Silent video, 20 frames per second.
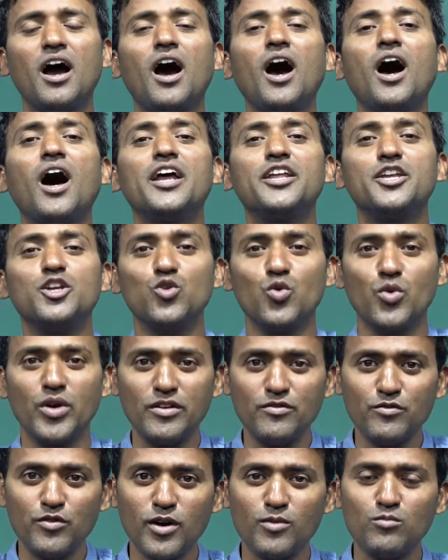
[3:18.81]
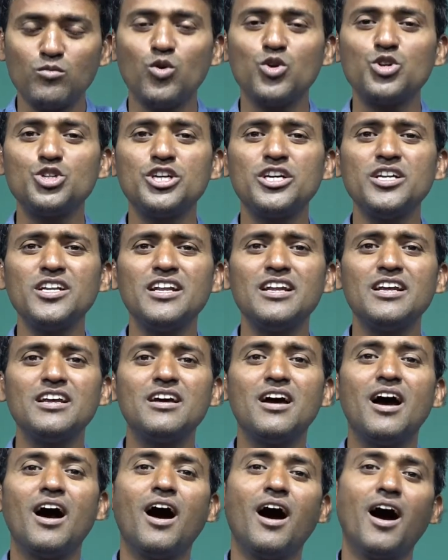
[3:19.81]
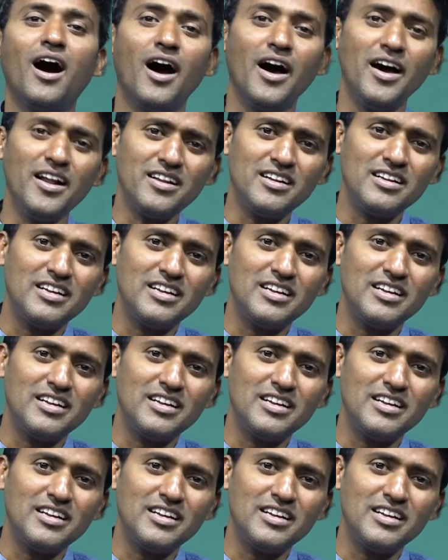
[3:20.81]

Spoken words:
or uniform motion or